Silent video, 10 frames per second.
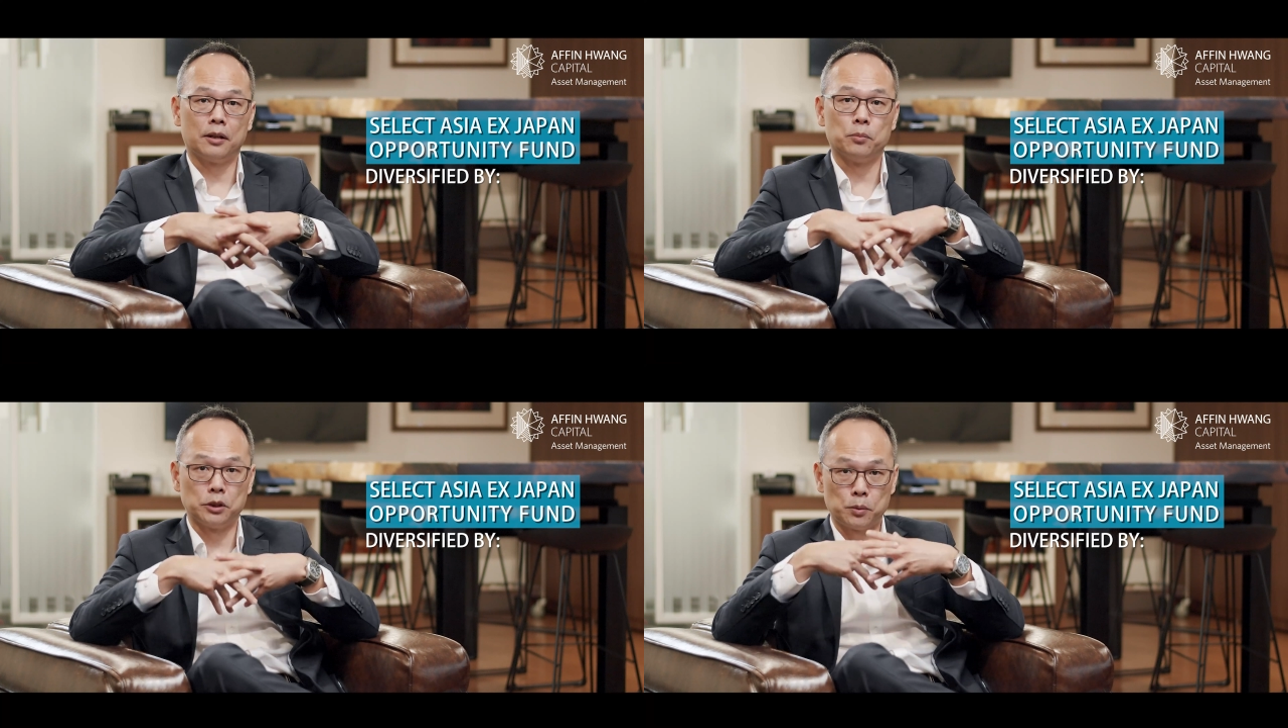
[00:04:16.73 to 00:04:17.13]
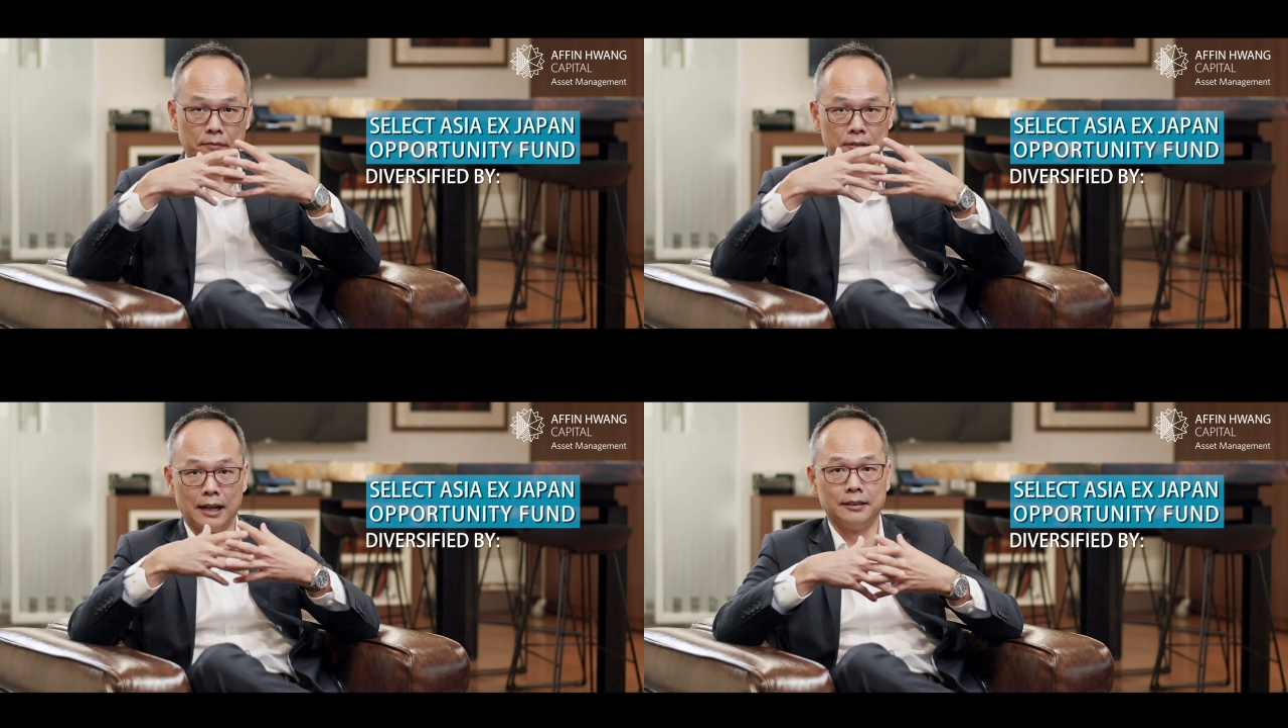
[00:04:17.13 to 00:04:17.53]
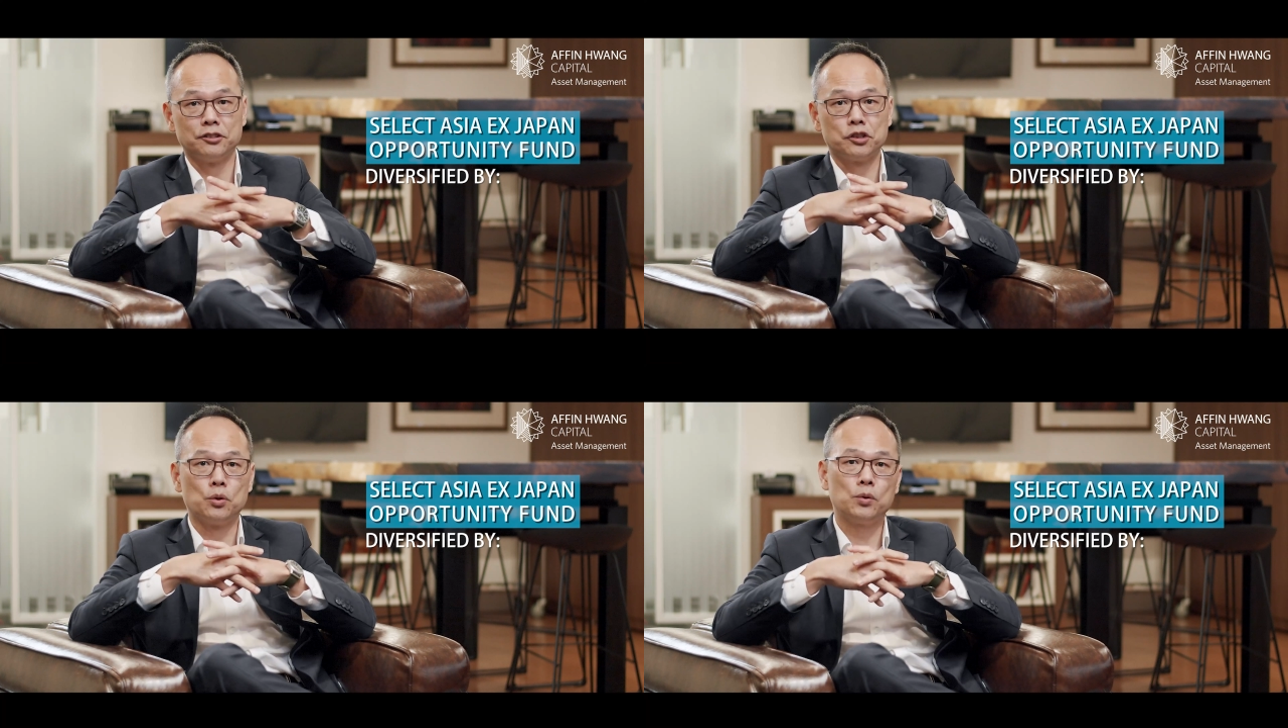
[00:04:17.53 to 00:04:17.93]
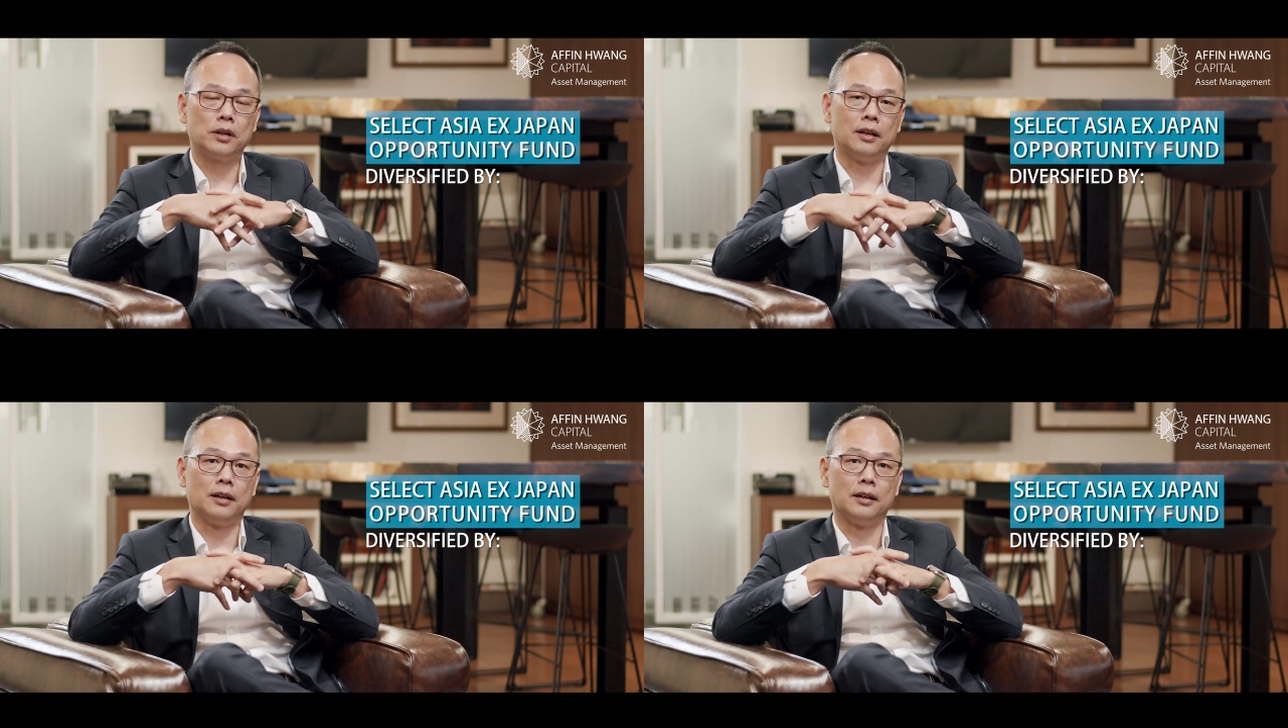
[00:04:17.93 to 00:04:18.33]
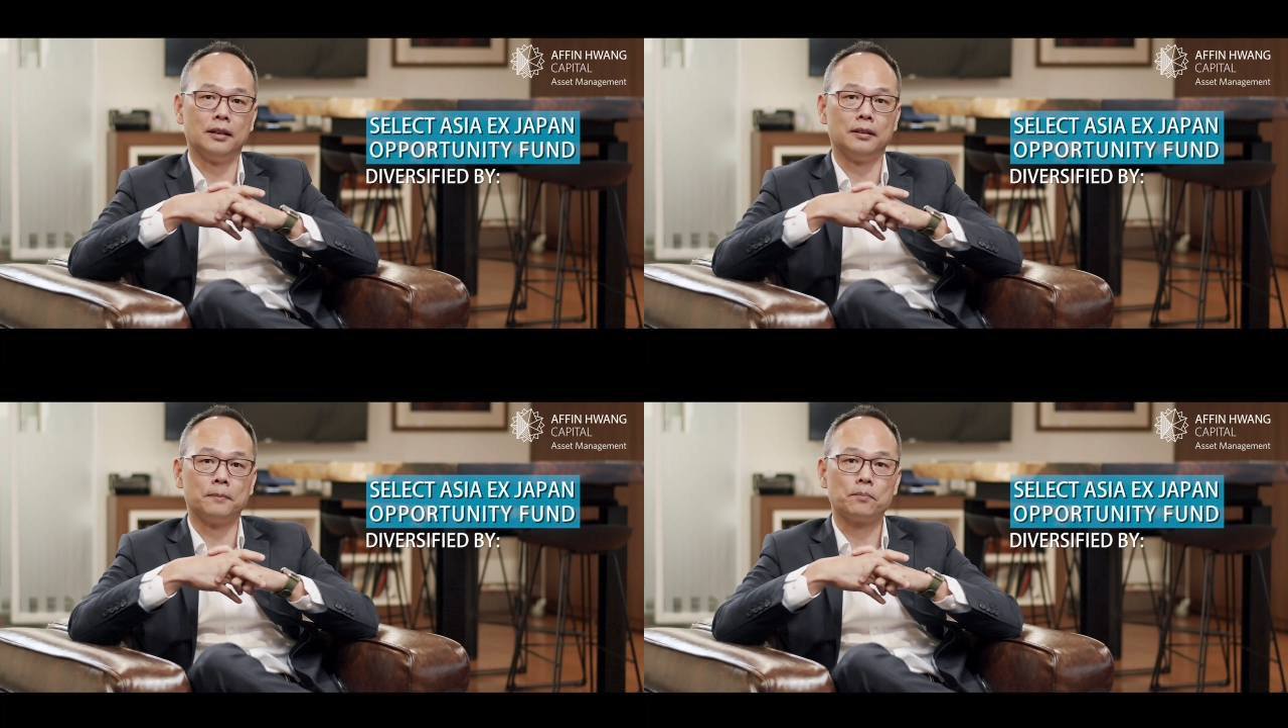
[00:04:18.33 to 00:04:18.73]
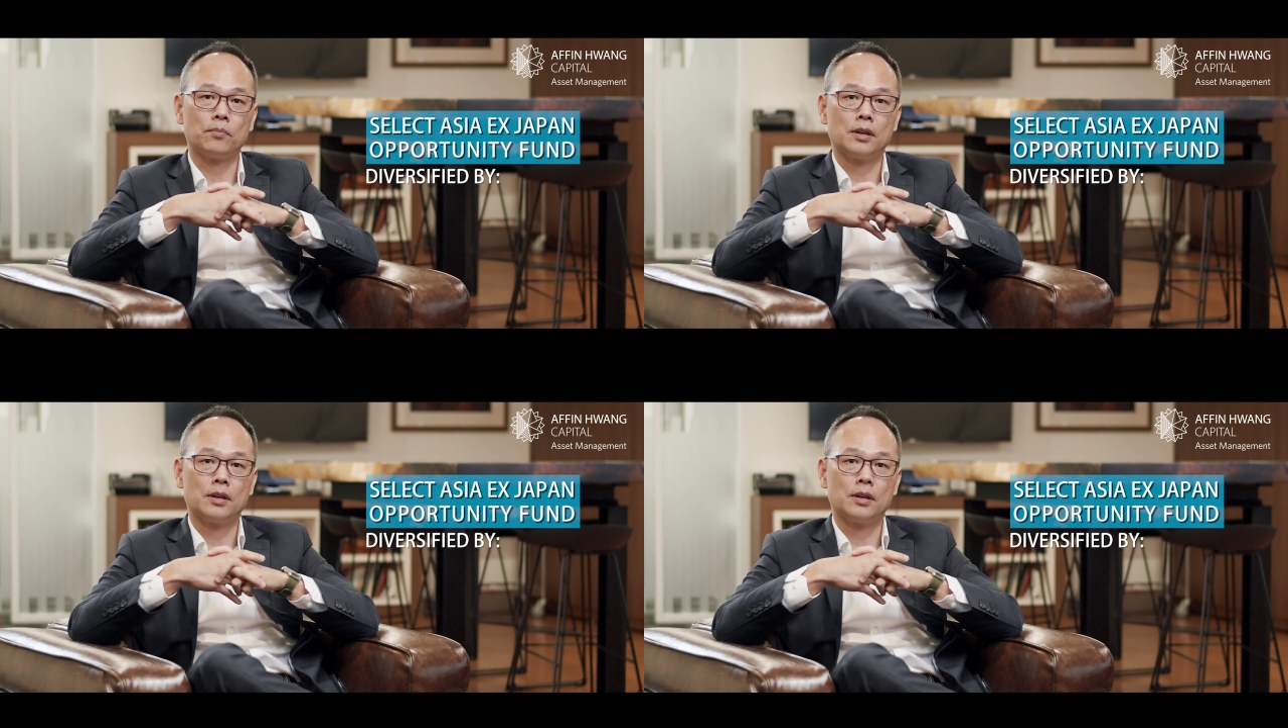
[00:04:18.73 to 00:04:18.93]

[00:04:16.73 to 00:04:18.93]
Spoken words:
and which we have done so in